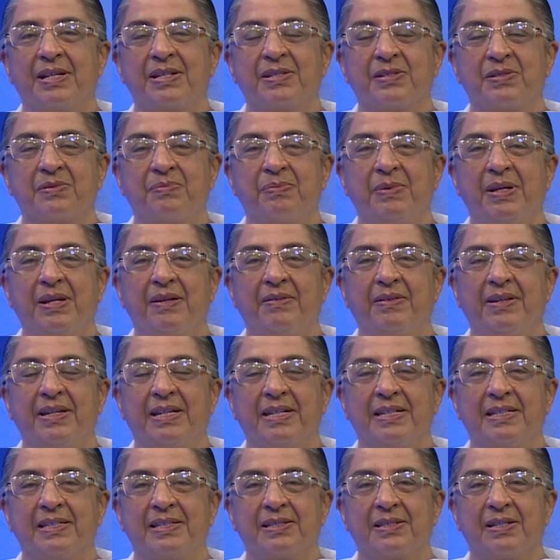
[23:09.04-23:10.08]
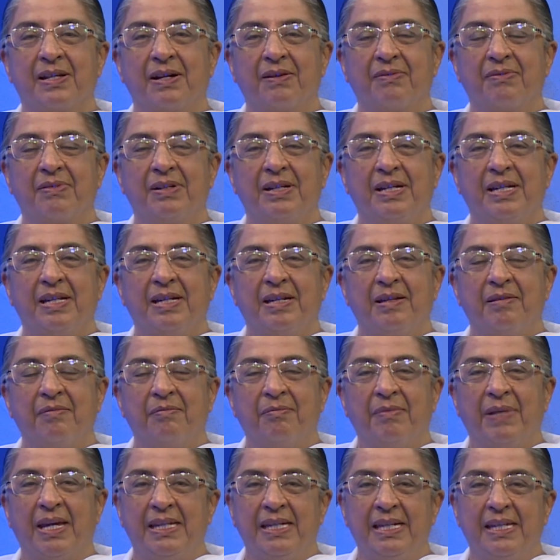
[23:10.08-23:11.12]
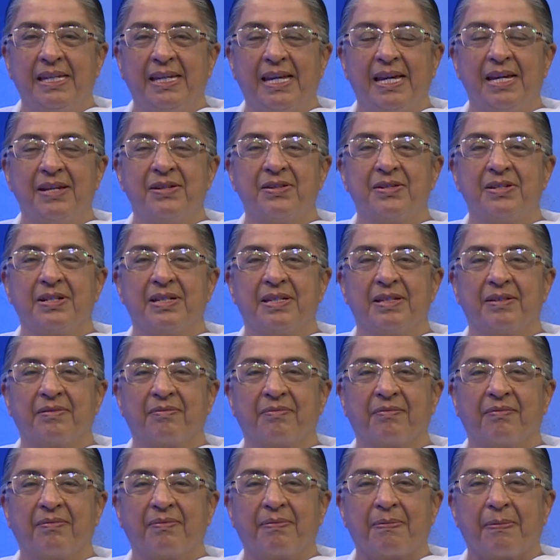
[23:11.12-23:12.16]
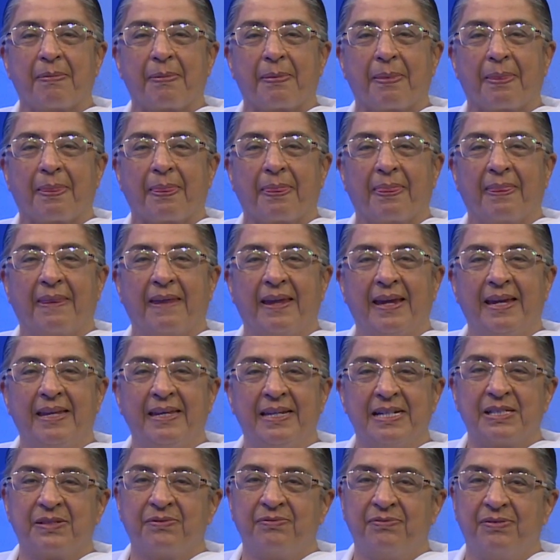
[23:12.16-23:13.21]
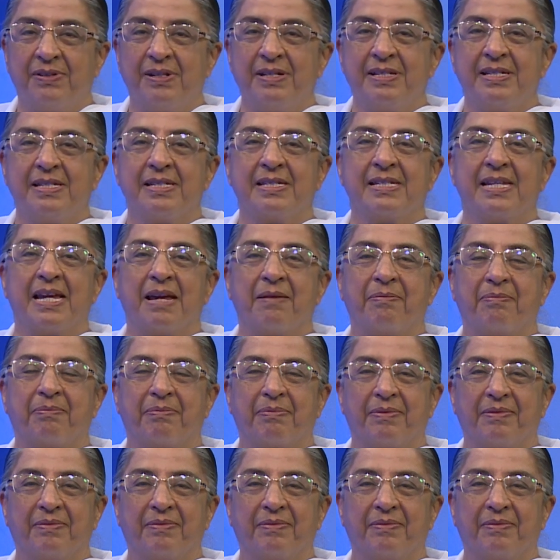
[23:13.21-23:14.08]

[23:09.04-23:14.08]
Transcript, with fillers: experience of meditation. It is first step.